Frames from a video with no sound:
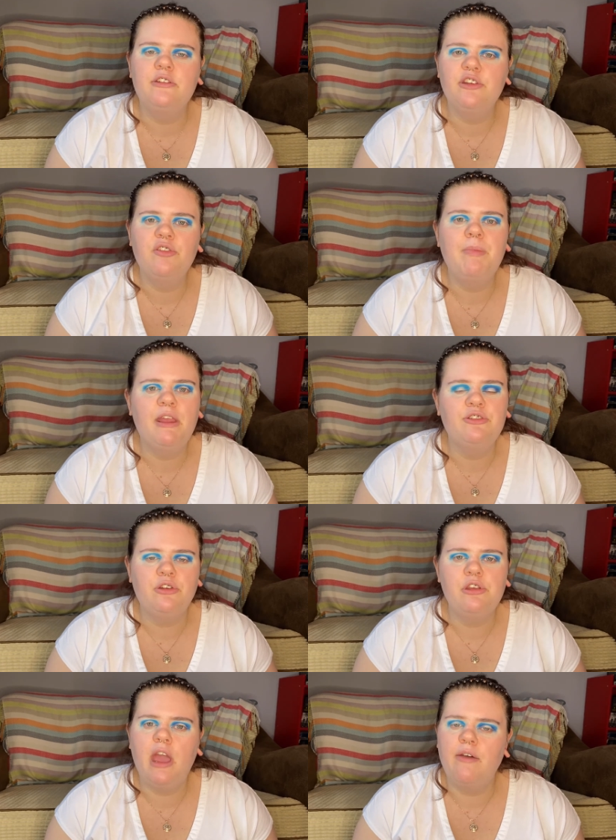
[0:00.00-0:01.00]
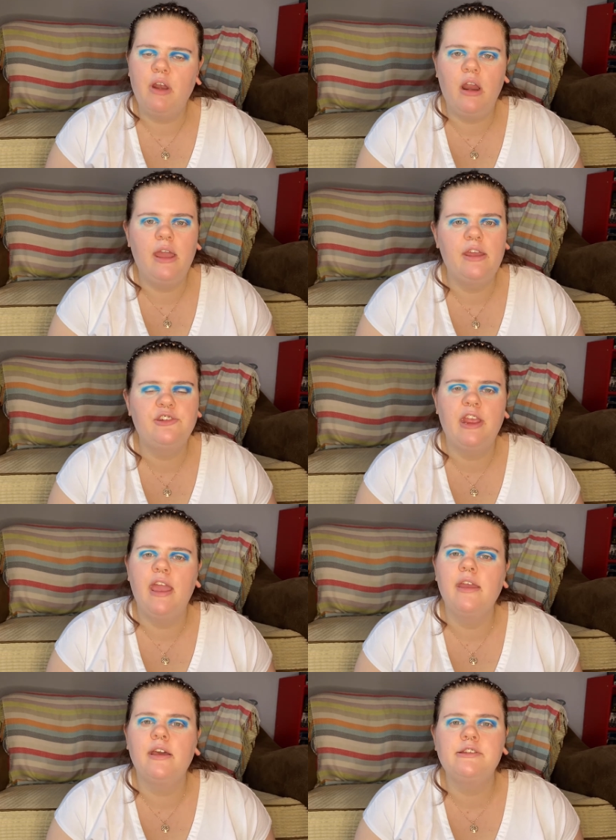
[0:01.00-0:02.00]
Just make sure you have a lighter
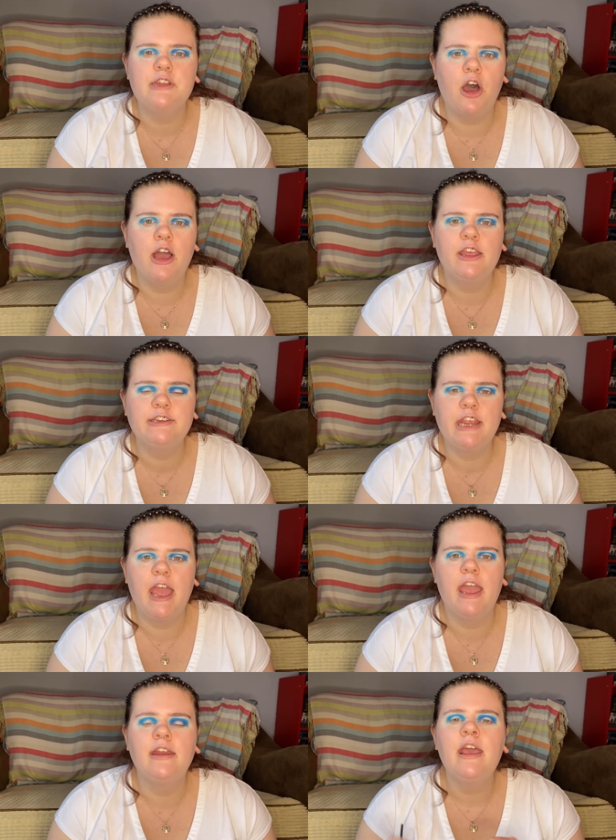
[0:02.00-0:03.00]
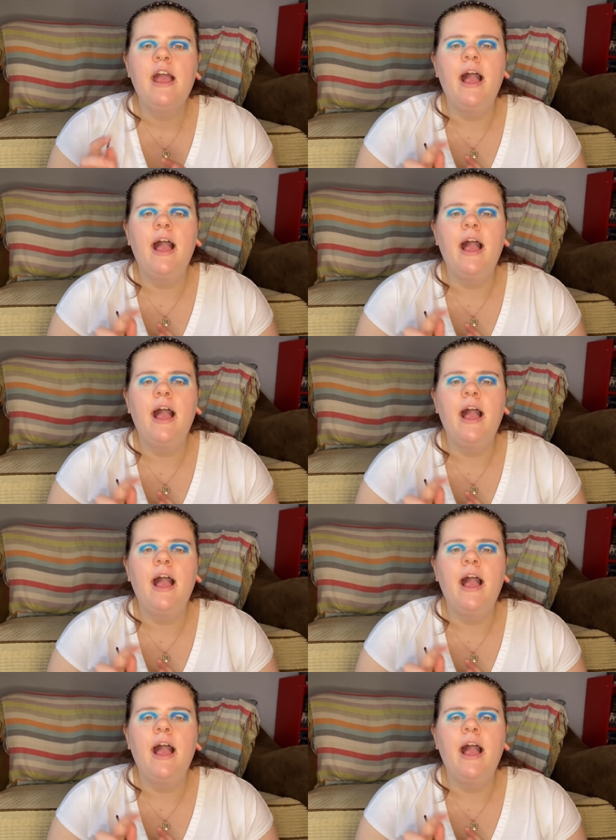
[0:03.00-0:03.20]
shade, a darker shade,